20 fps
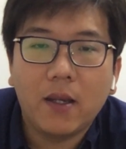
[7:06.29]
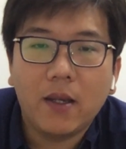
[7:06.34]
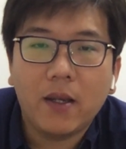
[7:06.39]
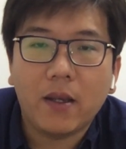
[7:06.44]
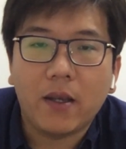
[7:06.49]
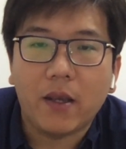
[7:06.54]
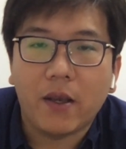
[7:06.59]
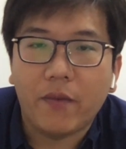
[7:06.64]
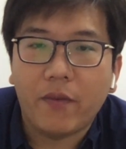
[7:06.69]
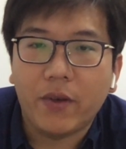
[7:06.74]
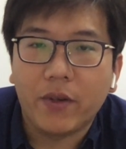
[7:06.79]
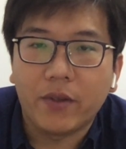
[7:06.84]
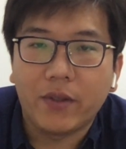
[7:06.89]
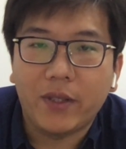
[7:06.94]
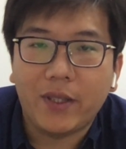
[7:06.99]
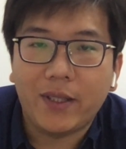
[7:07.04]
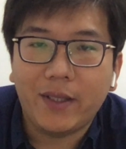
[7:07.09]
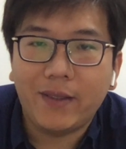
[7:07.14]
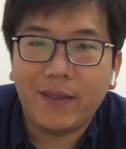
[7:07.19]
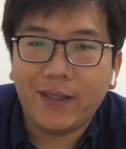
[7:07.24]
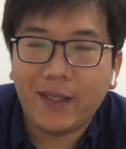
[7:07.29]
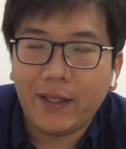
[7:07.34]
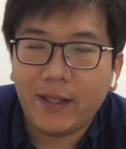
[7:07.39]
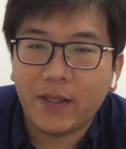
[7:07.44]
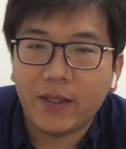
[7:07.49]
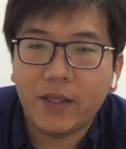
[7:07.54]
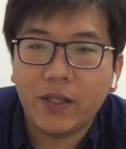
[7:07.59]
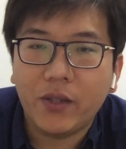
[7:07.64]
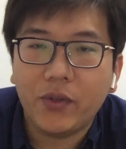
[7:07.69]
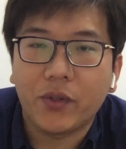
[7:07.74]
If you
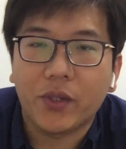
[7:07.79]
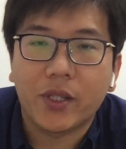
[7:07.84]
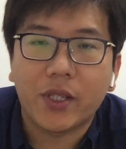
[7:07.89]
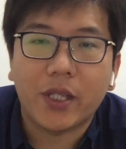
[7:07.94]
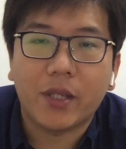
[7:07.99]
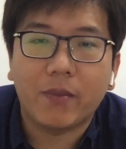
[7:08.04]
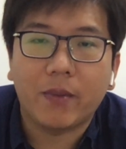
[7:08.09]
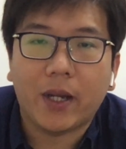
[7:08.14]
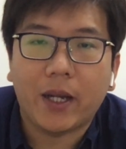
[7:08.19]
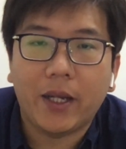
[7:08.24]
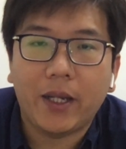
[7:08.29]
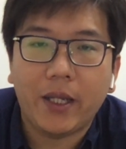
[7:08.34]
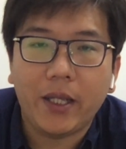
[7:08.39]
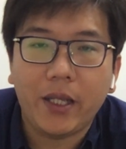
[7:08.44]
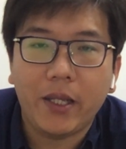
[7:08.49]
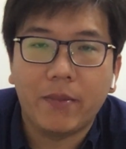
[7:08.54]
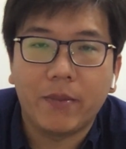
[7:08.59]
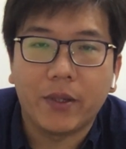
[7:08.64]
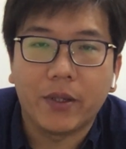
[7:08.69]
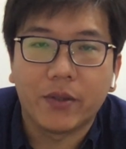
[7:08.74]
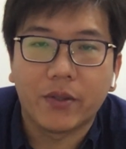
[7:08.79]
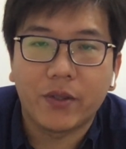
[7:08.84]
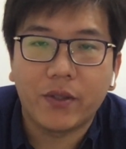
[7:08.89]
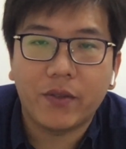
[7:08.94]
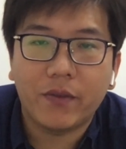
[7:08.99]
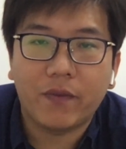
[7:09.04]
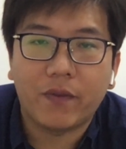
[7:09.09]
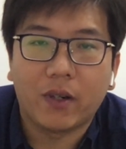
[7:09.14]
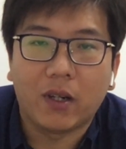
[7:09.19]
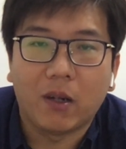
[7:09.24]
didn't receive any
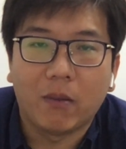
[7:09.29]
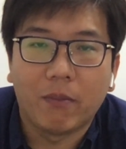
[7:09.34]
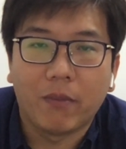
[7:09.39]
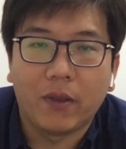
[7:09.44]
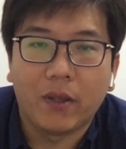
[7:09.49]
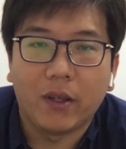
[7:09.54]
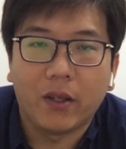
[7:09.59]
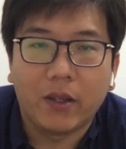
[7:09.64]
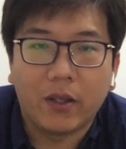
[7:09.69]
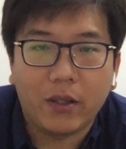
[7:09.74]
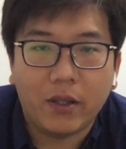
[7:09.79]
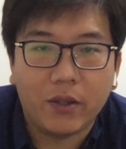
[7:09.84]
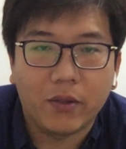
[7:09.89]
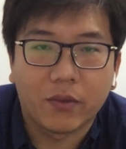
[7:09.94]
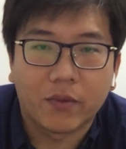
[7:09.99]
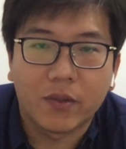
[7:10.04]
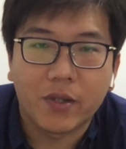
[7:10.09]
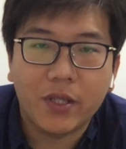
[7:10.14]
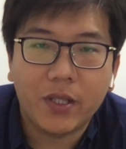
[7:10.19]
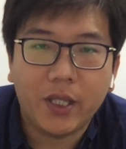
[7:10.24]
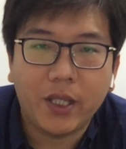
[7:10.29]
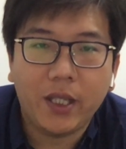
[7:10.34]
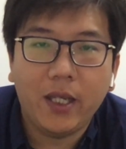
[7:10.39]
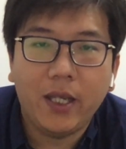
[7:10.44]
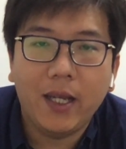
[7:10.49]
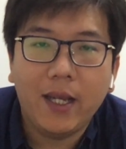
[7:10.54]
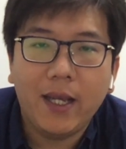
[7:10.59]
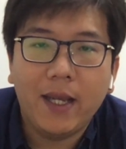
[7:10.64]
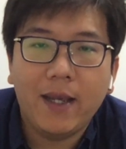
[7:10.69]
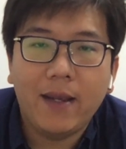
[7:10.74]
emails from the university,
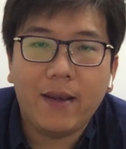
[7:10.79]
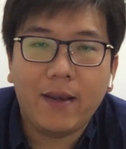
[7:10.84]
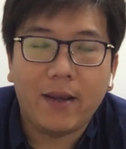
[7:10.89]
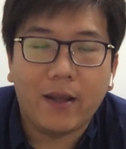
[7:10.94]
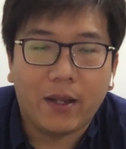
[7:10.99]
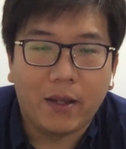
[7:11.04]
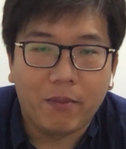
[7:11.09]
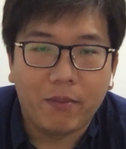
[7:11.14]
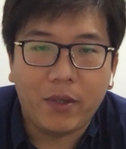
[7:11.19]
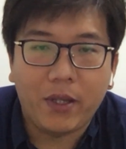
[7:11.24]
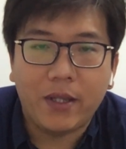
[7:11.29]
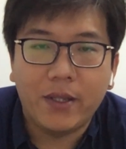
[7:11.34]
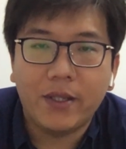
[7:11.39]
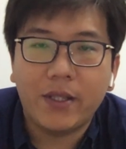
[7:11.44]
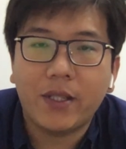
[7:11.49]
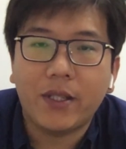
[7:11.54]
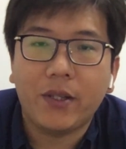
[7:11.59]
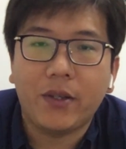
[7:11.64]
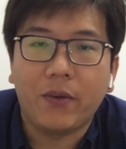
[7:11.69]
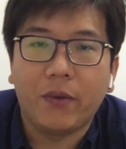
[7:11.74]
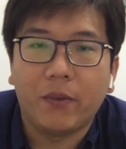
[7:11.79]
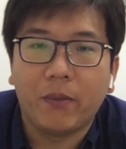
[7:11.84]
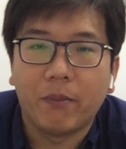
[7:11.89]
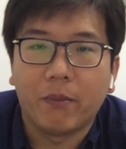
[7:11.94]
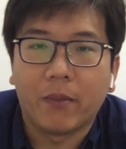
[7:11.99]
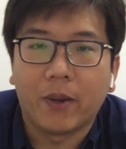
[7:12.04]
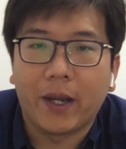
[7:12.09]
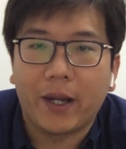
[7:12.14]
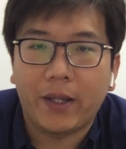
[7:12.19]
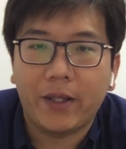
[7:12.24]
it means you
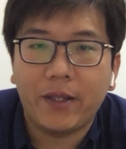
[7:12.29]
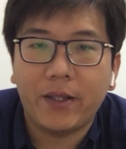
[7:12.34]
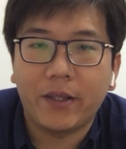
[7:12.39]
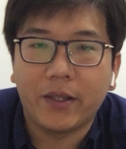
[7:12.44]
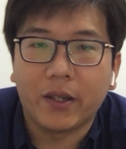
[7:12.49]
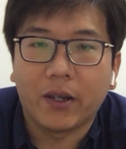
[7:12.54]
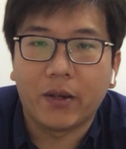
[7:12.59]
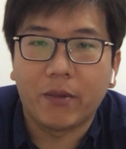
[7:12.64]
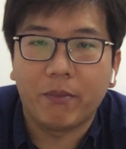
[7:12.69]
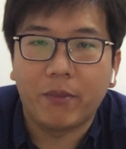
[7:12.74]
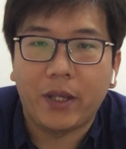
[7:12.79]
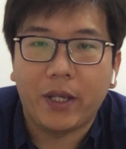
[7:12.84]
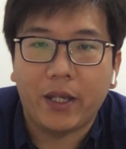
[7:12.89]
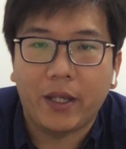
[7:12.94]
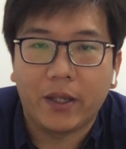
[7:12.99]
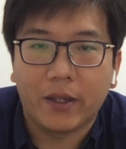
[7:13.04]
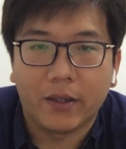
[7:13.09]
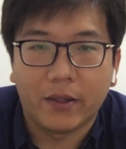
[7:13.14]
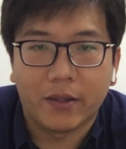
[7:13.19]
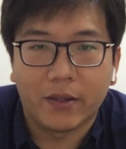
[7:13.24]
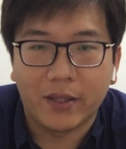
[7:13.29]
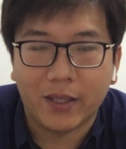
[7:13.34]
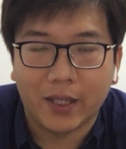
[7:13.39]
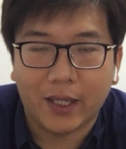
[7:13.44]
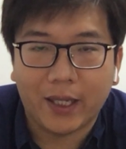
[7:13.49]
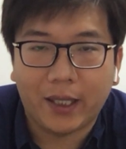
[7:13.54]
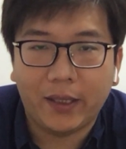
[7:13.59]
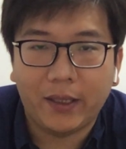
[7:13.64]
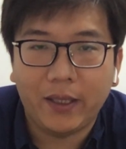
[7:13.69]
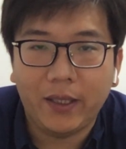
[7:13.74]
might not be
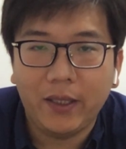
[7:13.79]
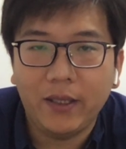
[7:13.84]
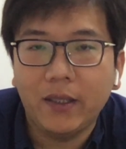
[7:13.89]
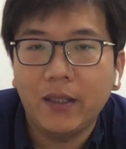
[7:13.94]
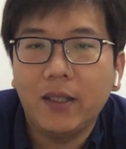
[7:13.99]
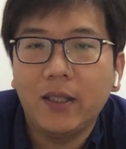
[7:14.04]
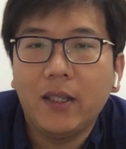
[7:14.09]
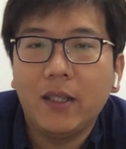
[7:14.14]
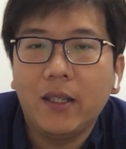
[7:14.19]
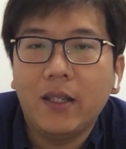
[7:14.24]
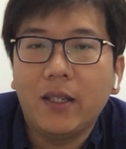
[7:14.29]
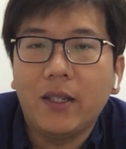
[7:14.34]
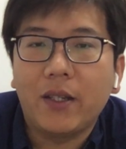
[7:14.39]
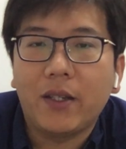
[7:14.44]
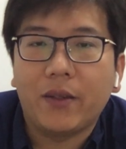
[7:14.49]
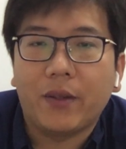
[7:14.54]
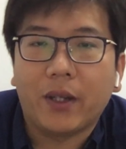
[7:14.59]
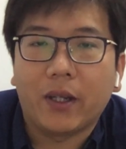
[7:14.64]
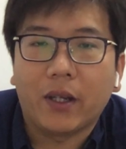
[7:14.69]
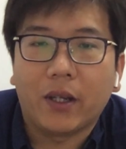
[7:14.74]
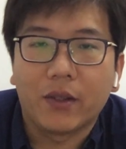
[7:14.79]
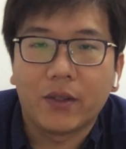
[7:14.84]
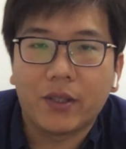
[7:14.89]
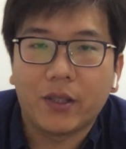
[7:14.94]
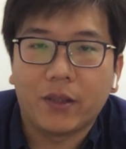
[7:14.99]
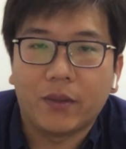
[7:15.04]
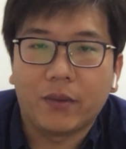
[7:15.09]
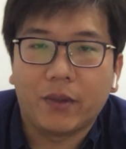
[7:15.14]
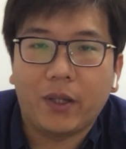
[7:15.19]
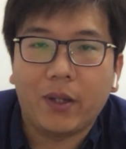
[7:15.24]
selected. You can
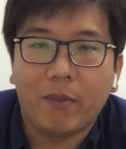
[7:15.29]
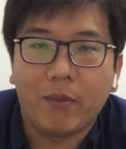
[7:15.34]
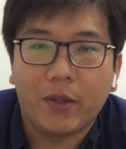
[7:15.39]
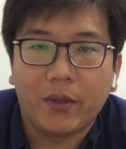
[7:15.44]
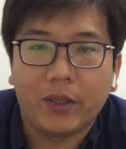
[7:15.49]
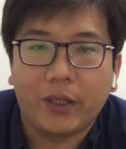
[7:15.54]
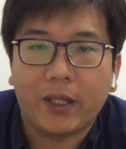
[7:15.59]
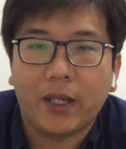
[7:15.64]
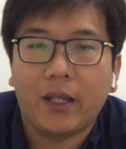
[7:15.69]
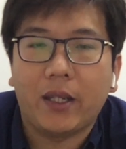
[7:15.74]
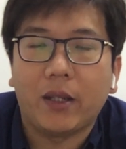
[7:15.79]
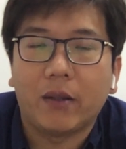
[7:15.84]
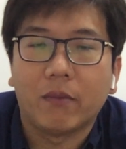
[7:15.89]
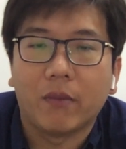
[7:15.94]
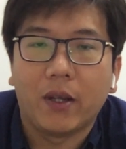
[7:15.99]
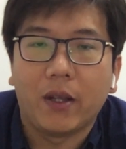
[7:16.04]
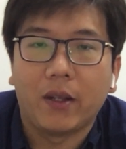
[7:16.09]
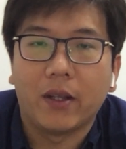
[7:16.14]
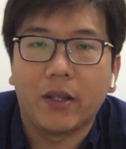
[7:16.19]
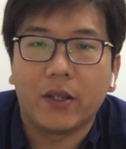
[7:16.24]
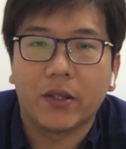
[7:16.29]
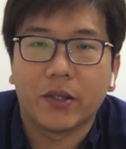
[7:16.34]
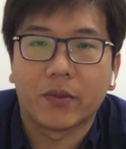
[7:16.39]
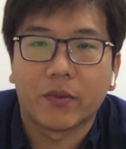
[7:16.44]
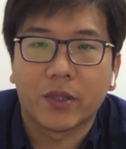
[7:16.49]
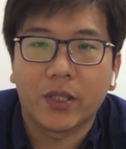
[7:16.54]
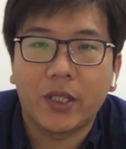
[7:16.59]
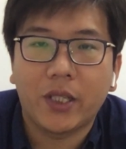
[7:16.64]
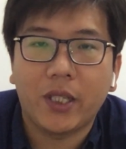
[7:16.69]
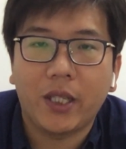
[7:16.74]
also communicating with the
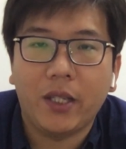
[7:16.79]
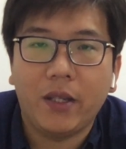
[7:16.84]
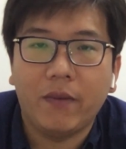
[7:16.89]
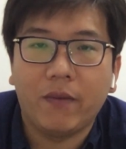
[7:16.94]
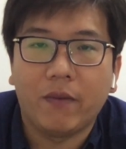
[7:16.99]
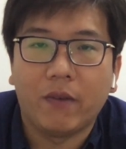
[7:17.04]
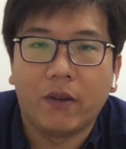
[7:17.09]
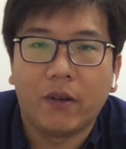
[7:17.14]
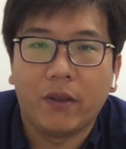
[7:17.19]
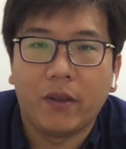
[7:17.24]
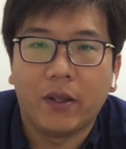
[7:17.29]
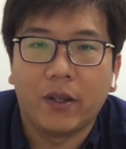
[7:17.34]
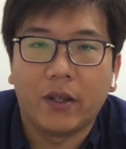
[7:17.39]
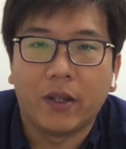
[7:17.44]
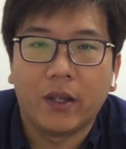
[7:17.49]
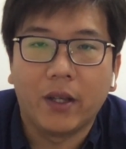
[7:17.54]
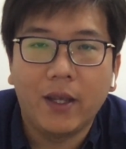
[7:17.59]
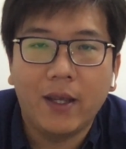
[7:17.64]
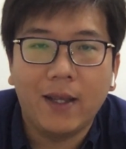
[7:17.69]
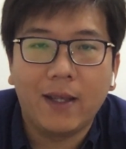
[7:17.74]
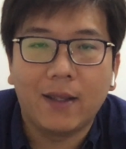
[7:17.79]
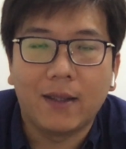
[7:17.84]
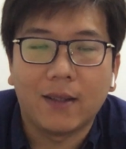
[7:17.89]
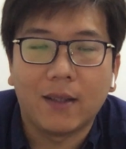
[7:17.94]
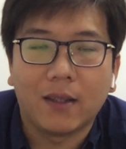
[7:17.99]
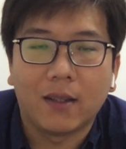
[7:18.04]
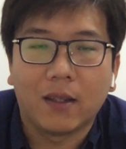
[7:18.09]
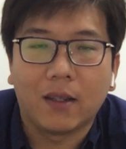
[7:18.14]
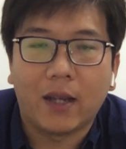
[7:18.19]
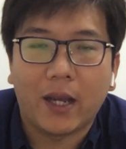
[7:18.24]
university for the
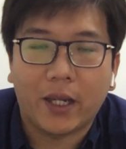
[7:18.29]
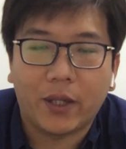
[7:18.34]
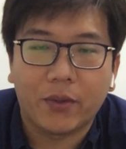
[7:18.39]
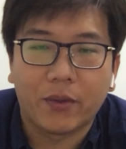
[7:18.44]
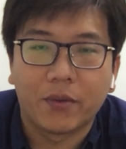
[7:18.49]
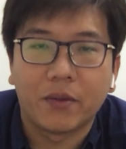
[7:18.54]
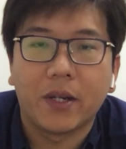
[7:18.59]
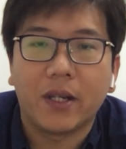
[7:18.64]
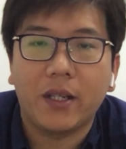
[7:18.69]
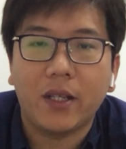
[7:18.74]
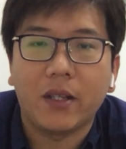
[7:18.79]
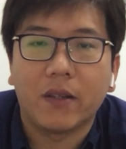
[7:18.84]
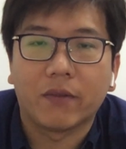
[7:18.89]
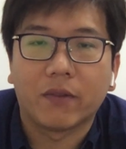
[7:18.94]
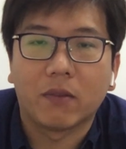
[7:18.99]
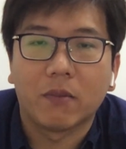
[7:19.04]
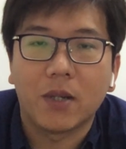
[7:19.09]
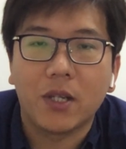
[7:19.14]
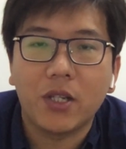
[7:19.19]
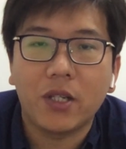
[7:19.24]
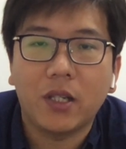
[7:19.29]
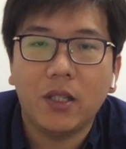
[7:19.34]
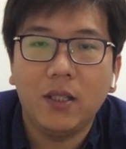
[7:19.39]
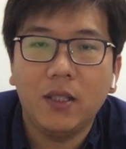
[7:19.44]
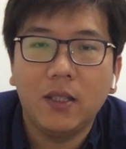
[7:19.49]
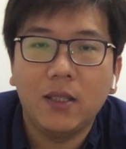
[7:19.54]
accurate information.